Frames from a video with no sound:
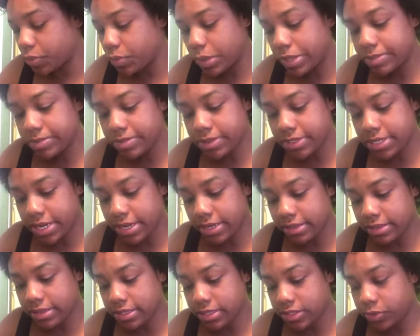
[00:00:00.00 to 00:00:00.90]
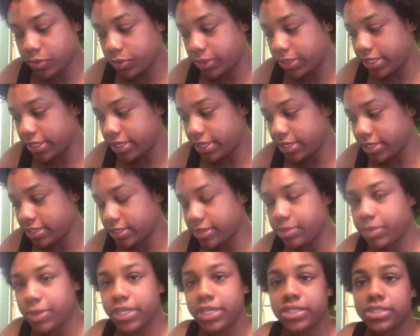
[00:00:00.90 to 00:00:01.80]
website this one is
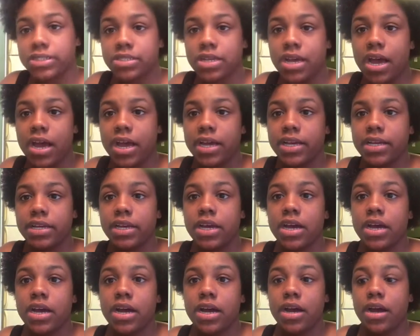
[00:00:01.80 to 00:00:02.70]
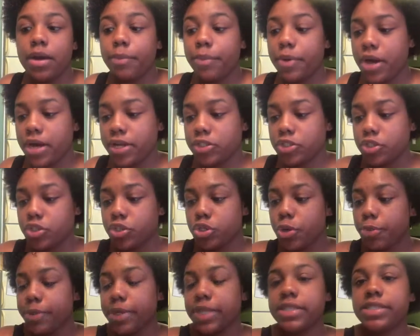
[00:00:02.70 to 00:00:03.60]
because I applied to
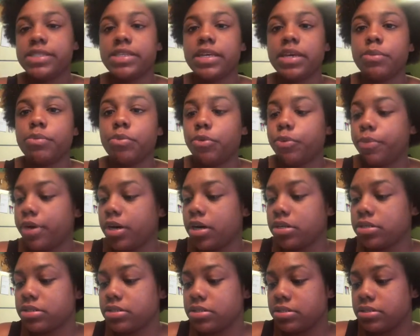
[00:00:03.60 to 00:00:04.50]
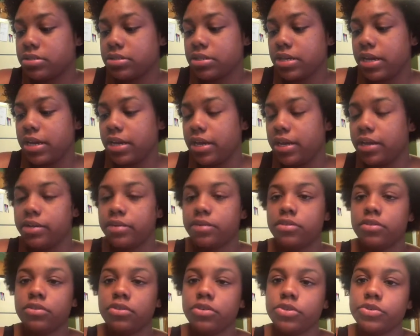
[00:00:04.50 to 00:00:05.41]
so many sample boxes and
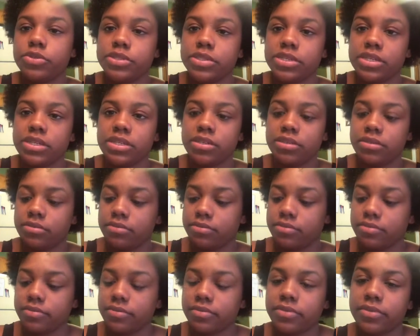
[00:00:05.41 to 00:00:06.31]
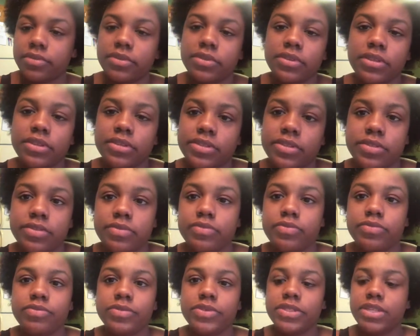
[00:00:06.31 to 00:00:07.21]
usually
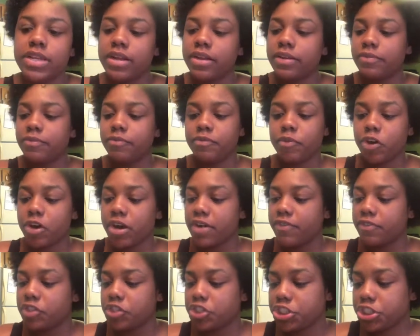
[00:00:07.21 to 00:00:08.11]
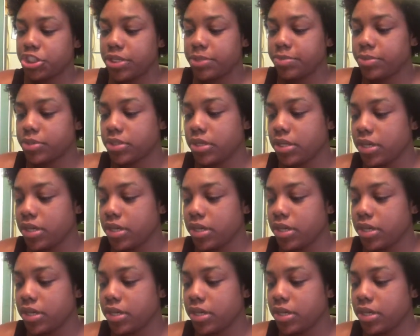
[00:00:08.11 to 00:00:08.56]
none of them are ever shipped.